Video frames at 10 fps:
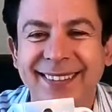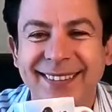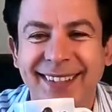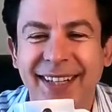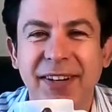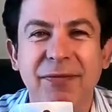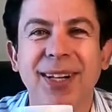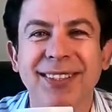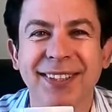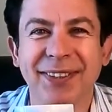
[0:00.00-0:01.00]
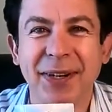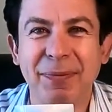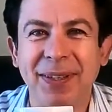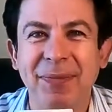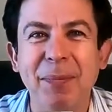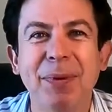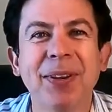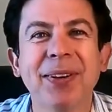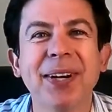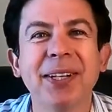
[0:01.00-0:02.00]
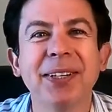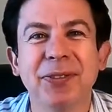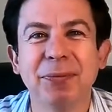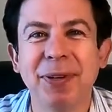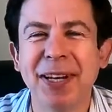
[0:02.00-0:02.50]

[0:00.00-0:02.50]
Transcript: I love Wallace and Gromit. My brother got this for me,